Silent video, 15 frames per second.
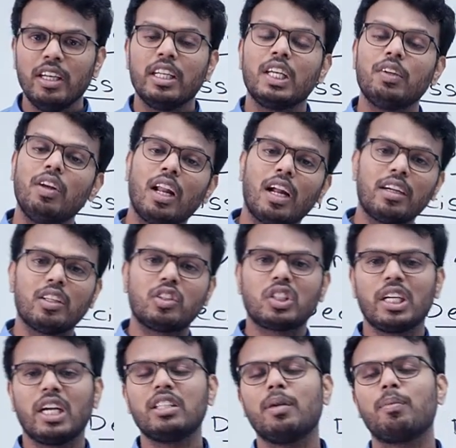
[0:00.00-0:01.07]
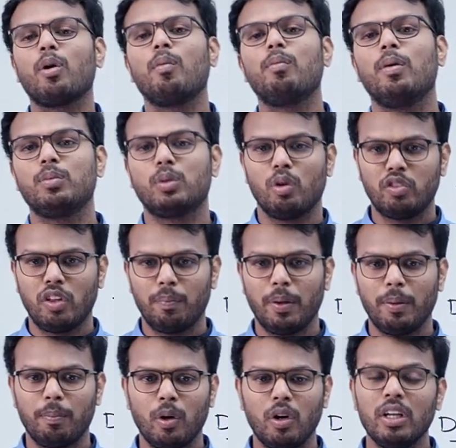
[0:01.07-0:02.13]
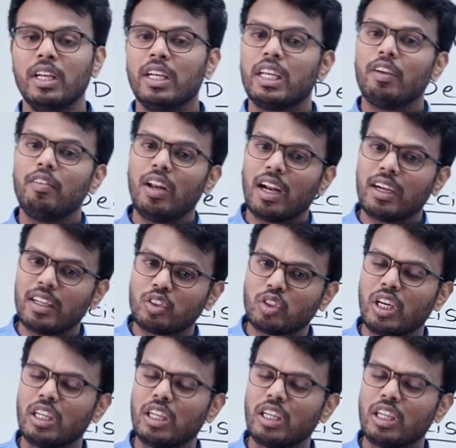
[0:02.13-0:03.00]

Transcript: he will understand the problems of the people. And